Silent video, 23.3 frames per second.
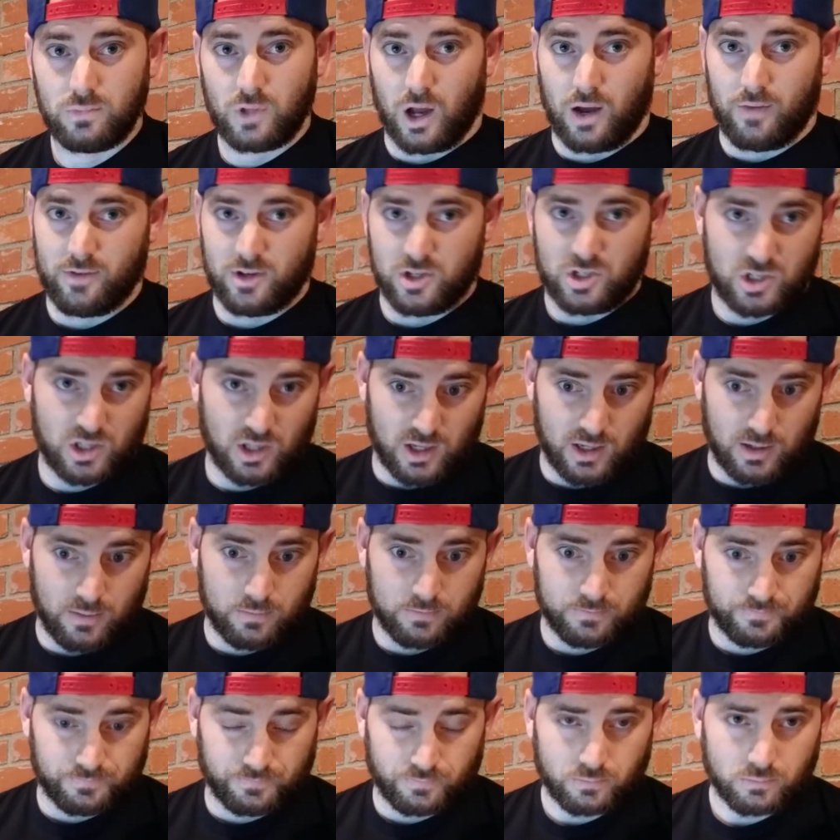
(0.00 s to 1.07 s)
Obviously,
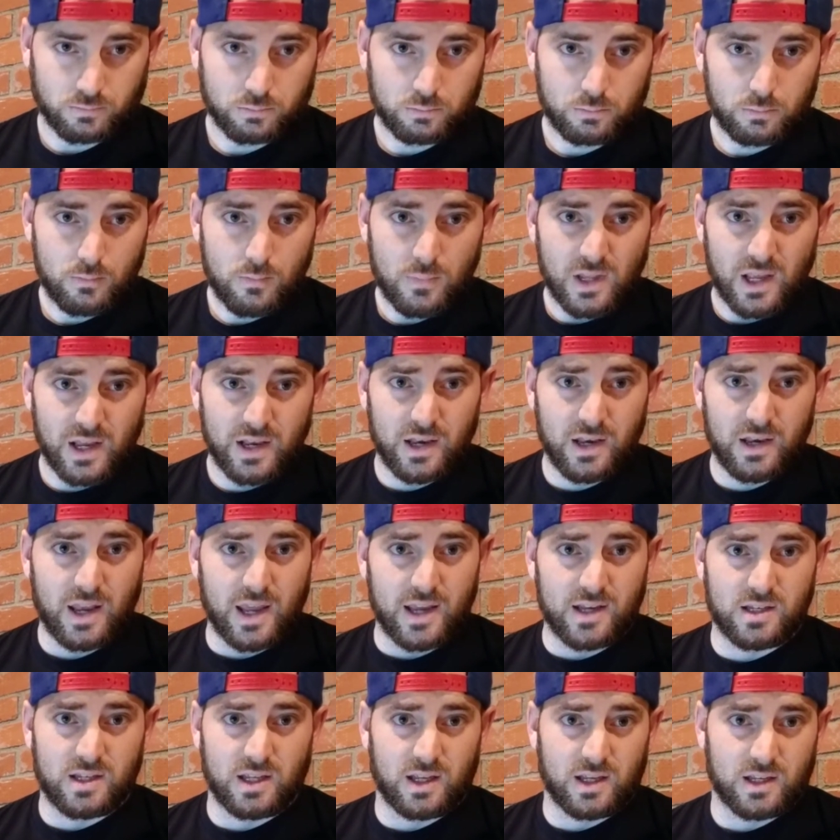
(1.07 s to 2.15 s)

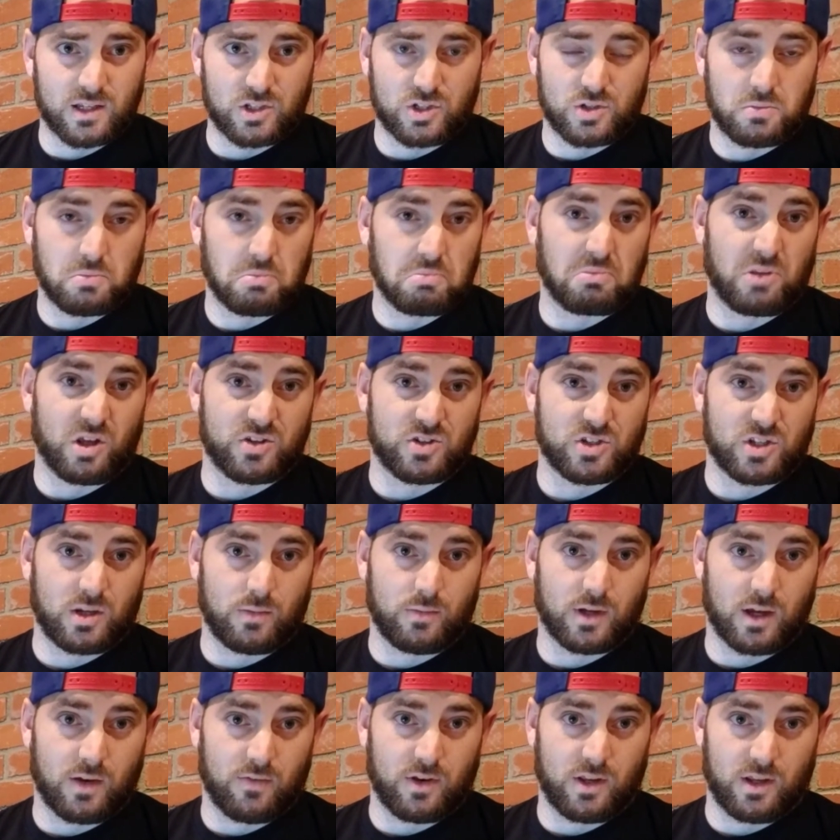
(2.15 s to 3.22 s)
Nate Diaz doesn't
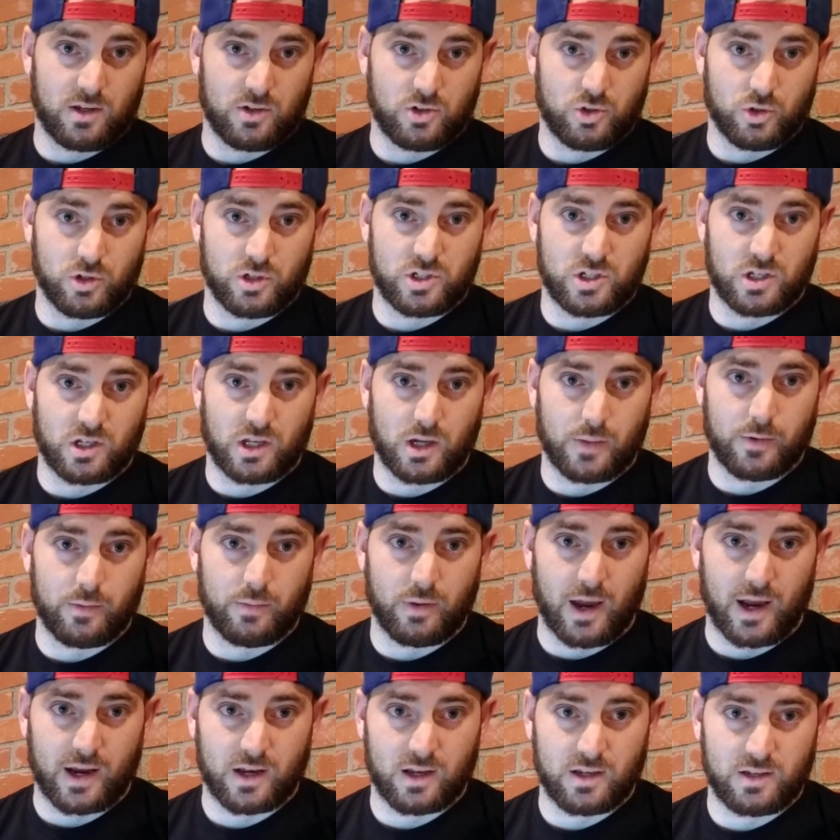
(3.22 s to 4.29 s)
seem to have any interest in coming
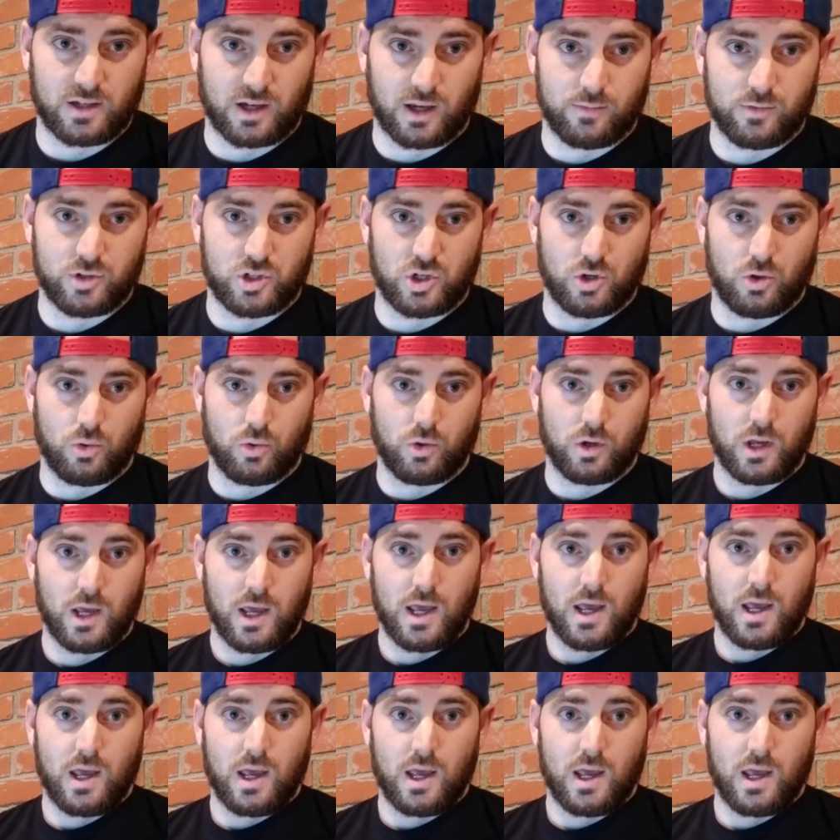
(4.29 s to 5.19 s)
back anytime soon.